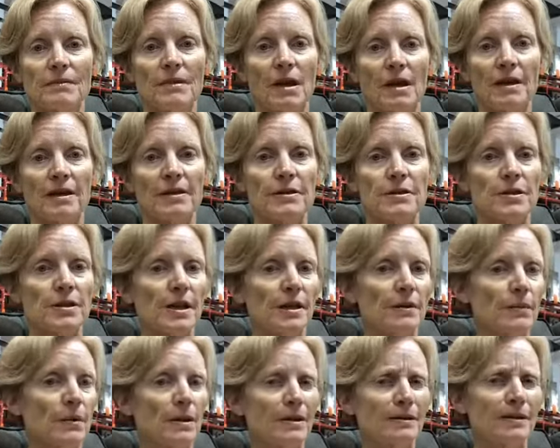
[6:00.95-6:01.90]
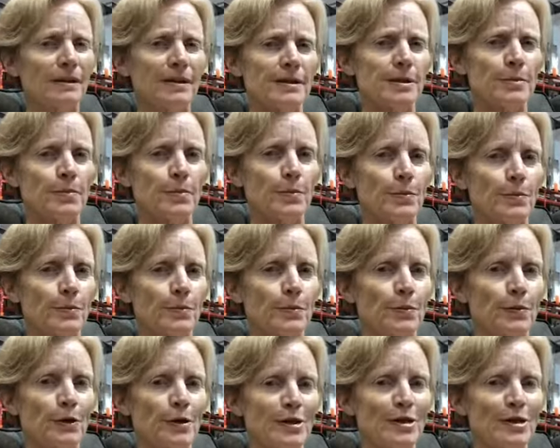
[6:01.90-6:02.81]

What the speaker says: I'd say, well, let's put a